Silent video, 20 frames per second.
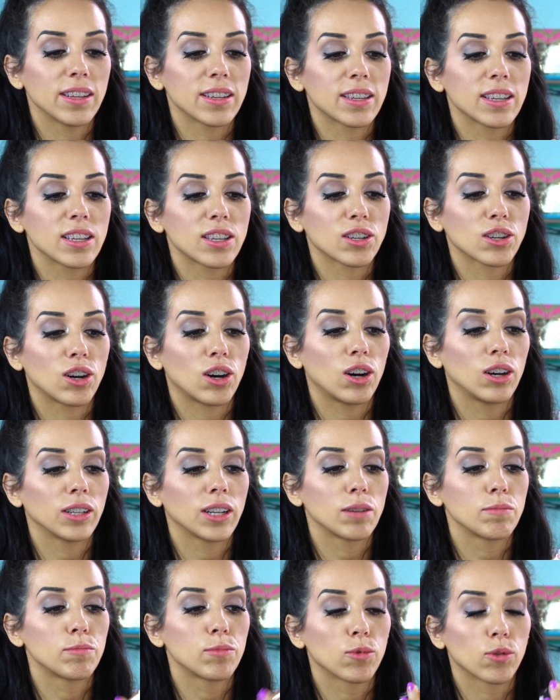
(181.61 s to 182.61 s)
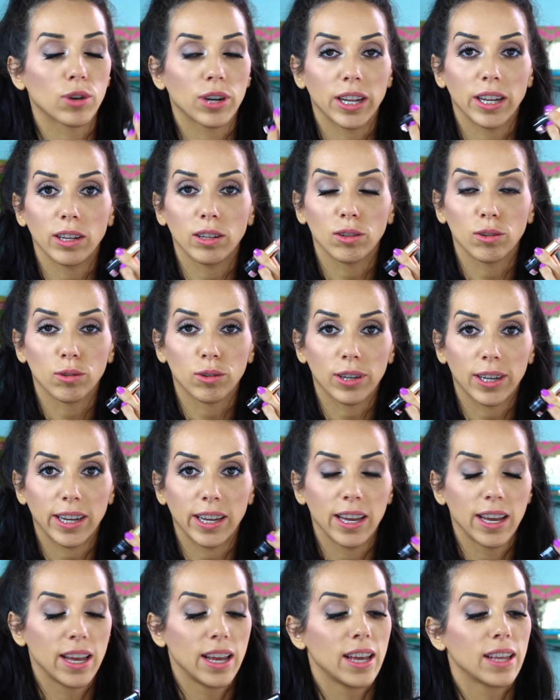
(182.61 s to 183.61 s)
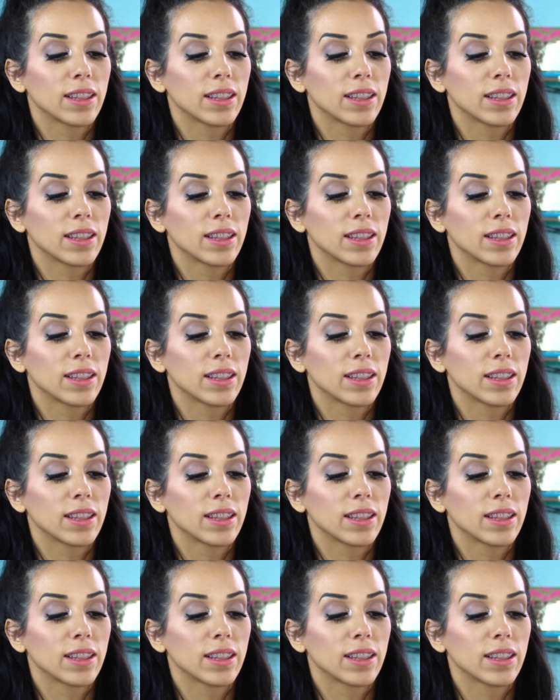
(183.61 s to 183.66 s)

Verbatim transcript: this is called Morning Glory.